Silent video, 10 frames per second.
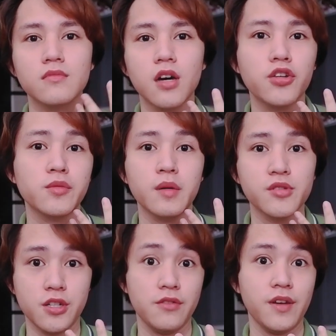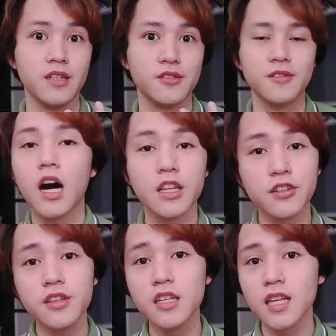other bumps in your face.
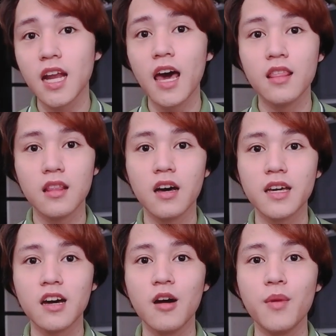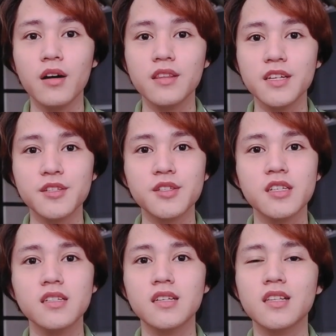Another thing that I like about this
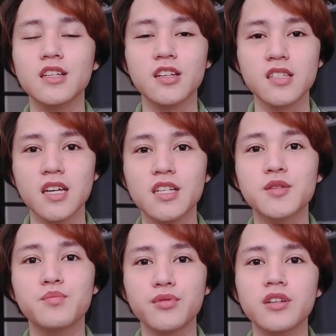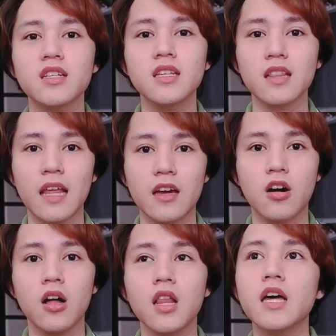is that it contains butylene
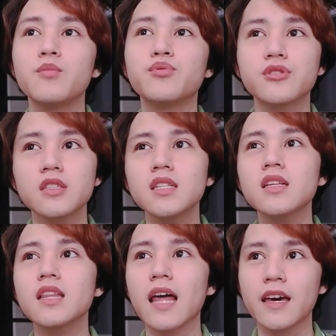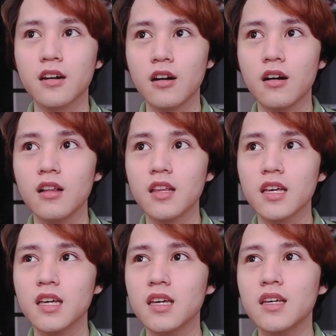glycol. Now, butylene
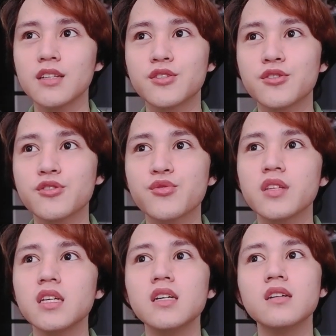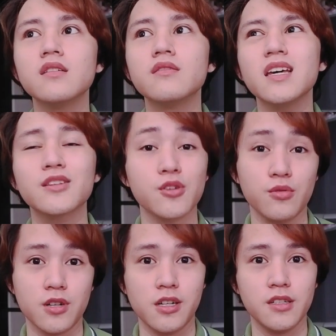glycol is usually in
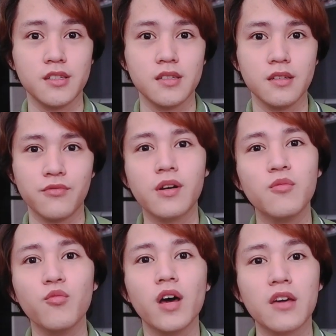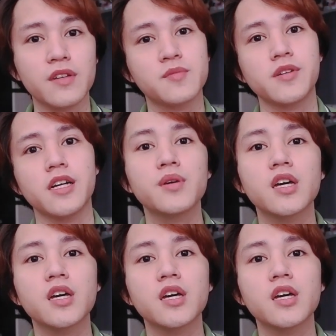toners, from what I've experienced,